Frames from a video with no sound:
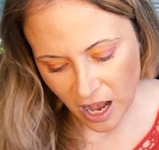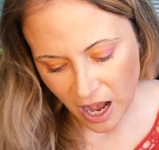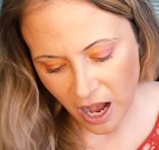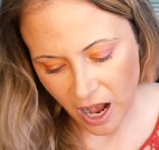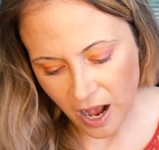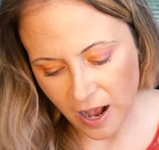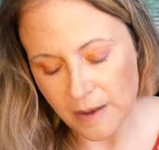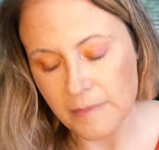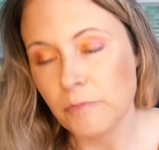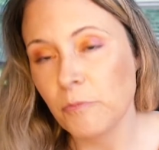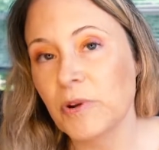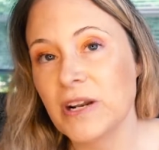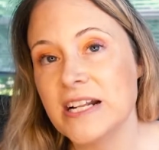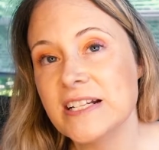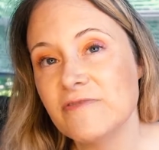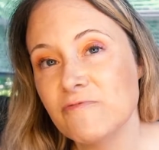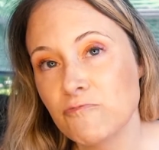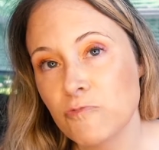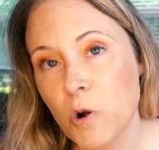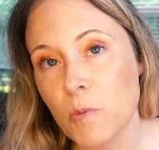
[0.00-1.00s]
when
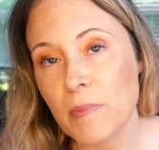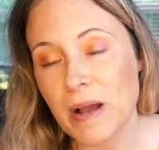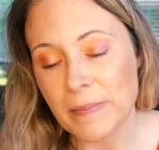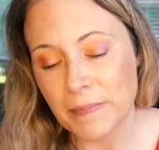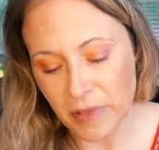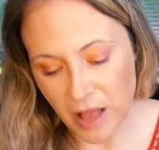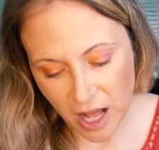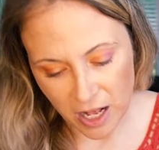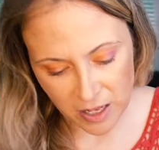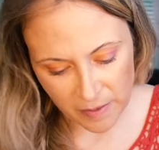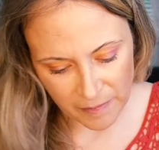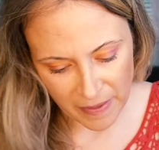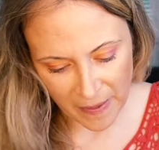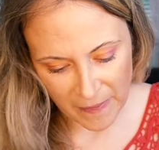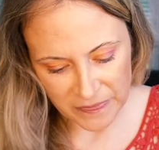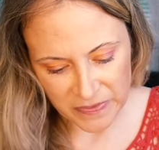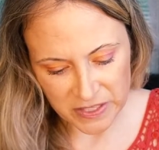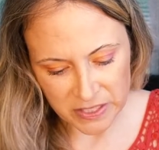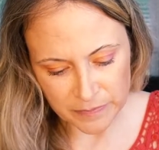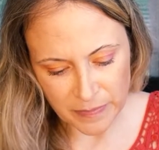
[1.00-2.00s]
I wrote my blog
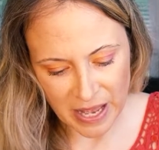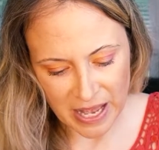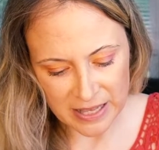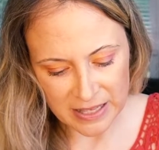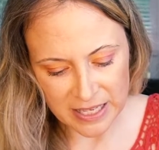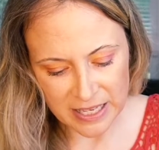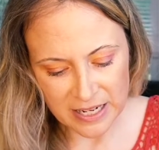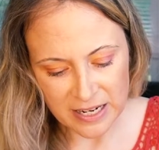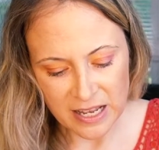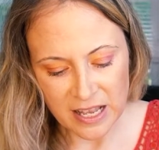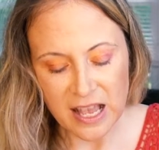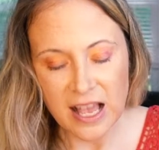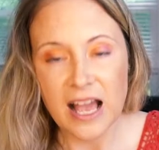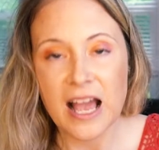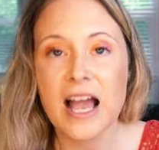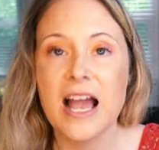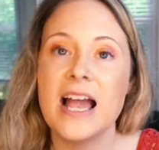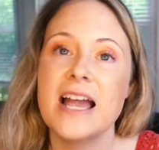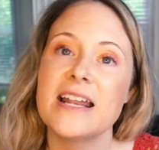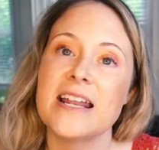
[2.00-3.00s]
about this palette,
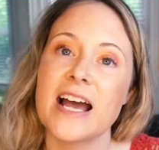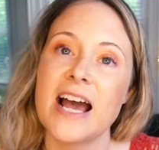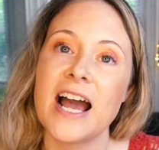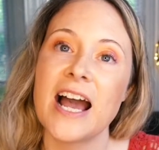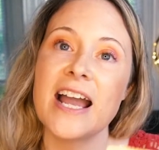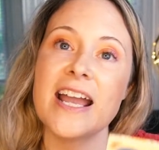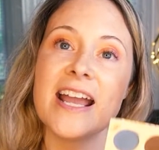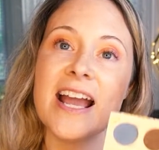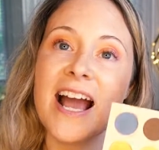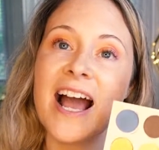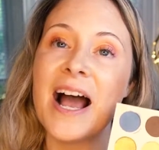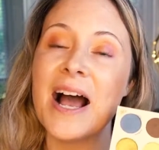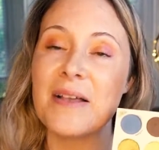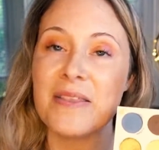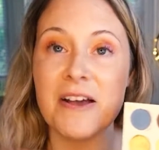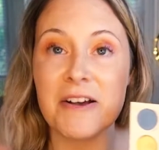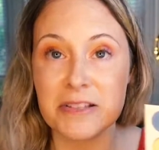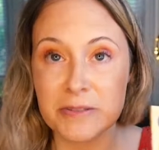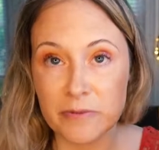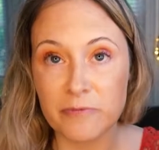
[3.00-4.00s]
and that
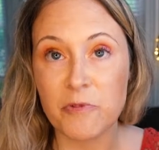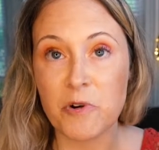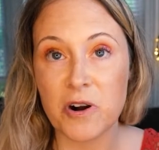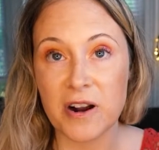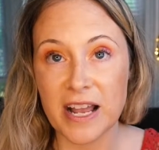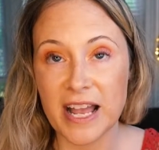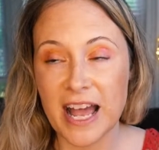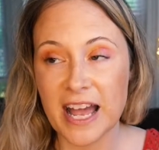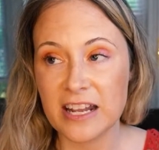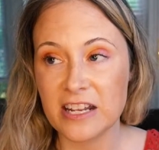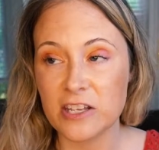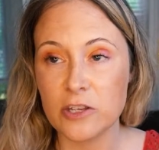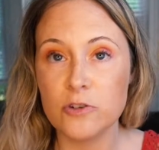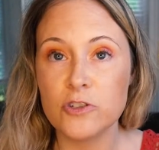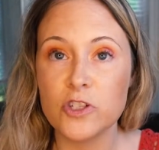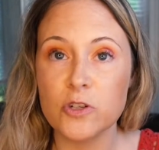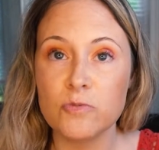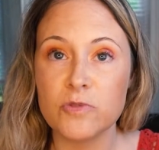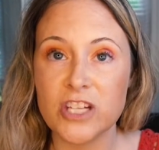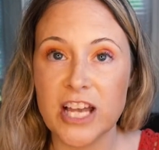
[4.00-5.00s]
was before I had a
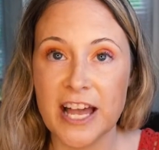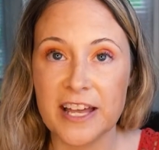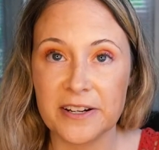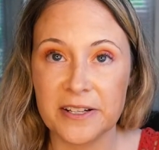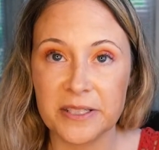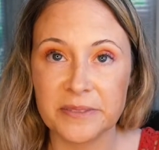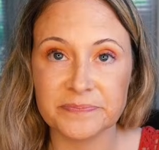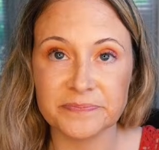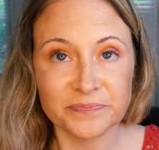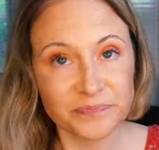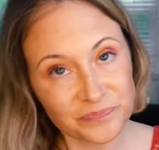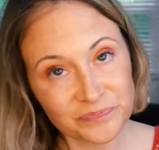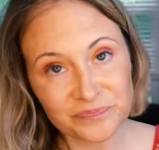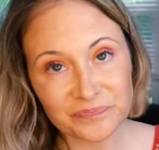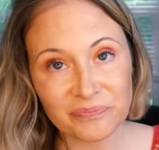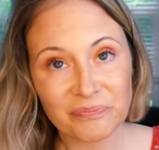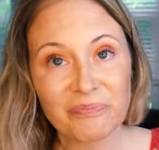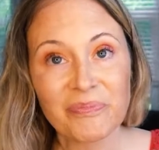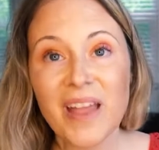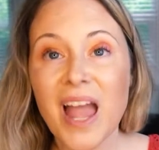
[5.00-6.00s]
YouTube channel.
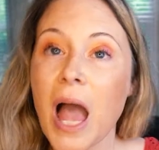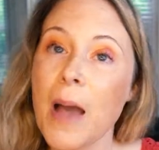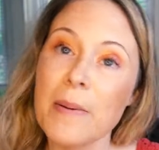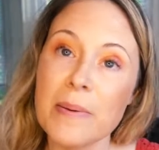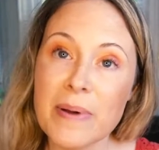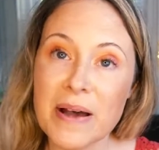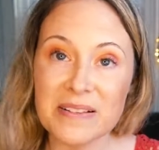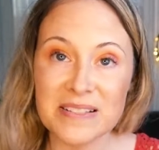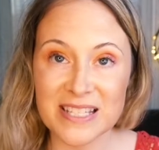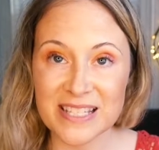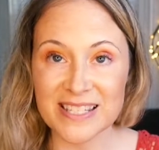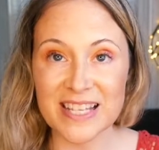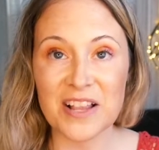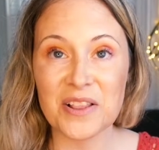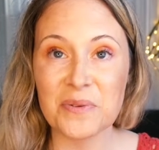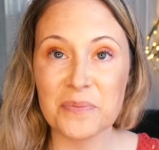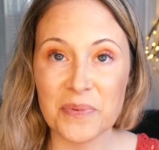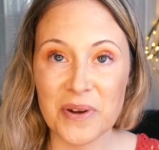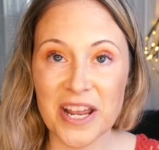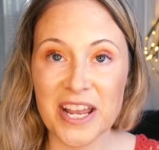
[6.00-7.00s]
I'm about to
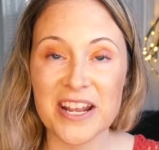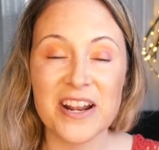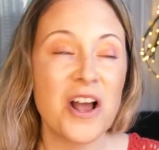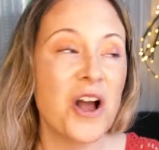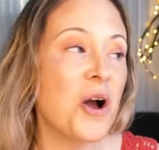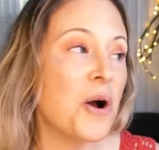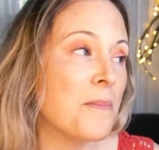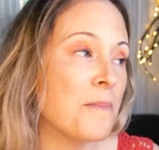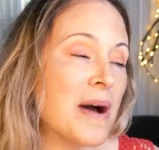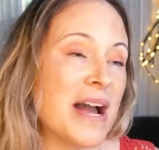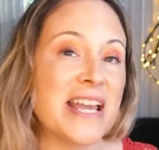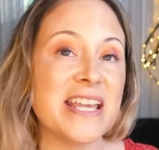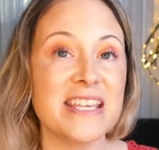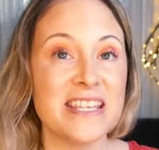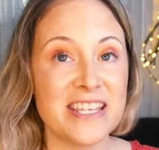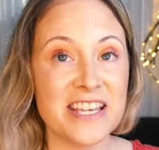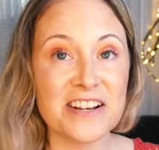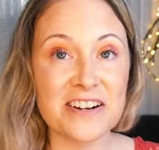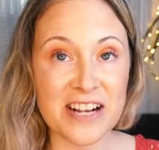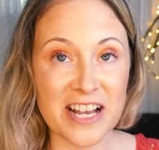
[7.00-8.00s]
celebrate my
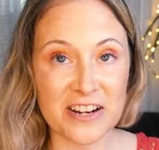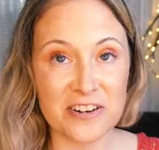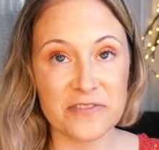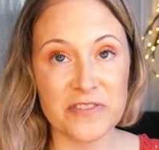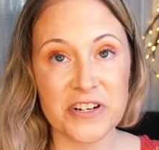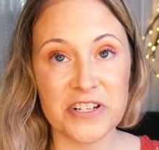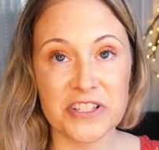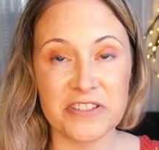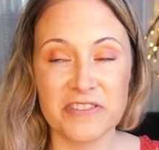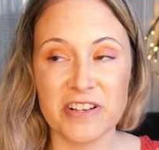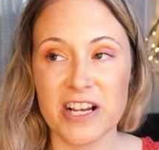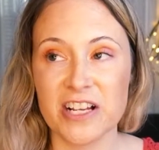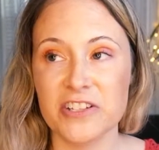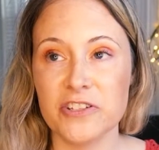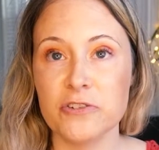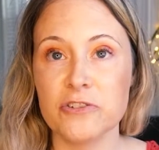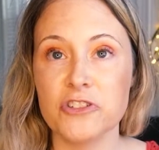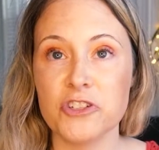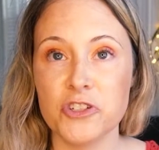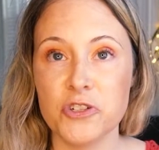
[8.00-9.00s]
year anniversary on
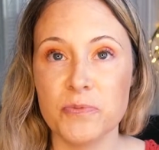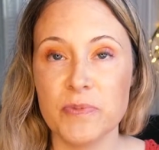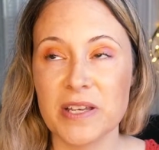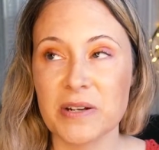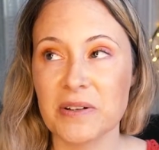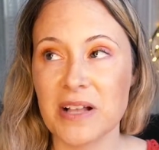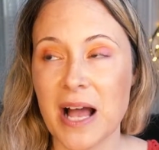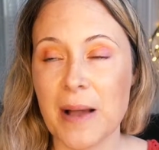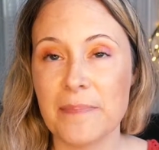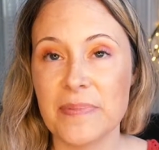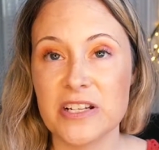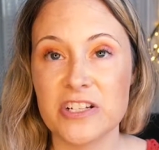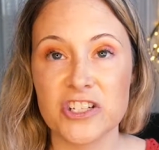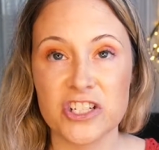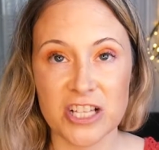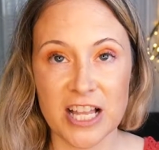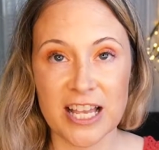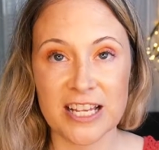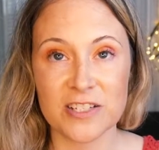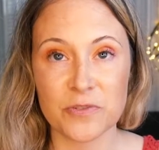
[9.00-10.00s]
YouTube. It'll happen
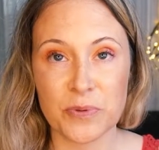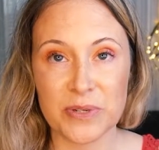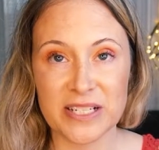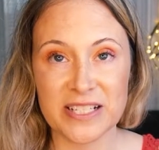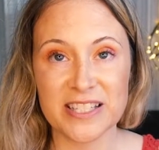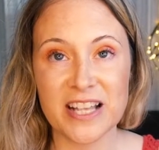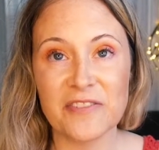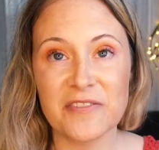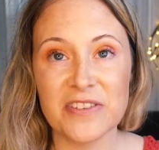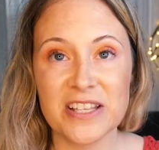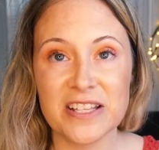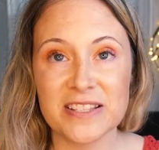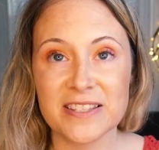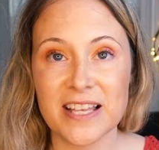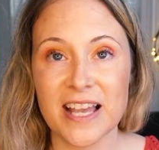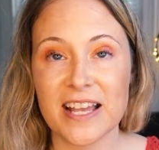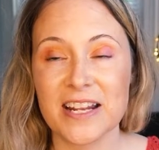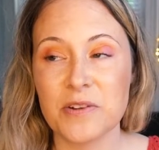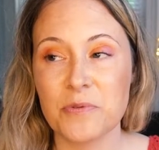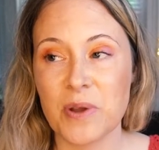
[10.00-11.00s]
July 27th.
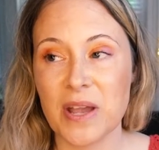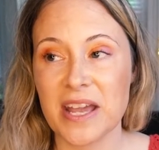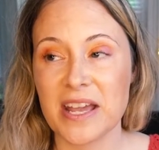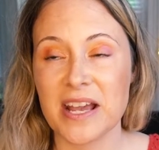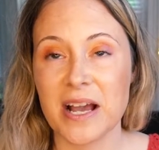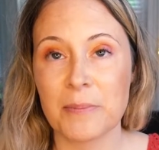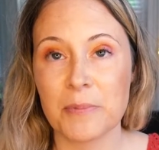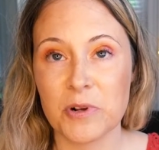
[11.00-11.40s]
Anyway,